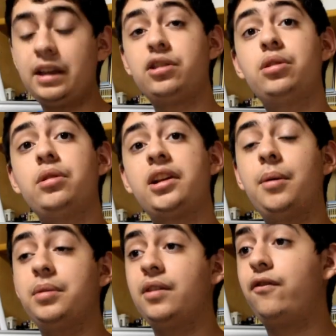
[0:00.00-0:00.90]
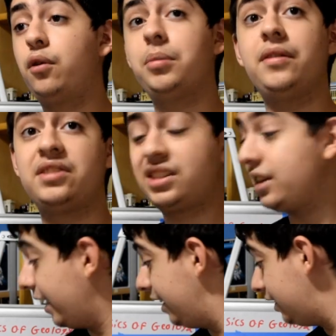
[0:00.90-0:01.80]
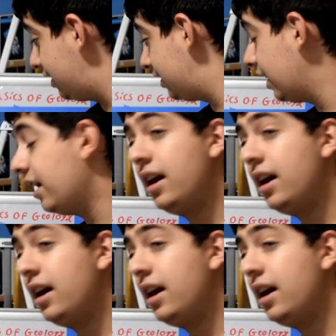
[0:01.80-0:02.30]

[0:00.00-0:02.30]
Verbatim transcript: these usually come in the form of slates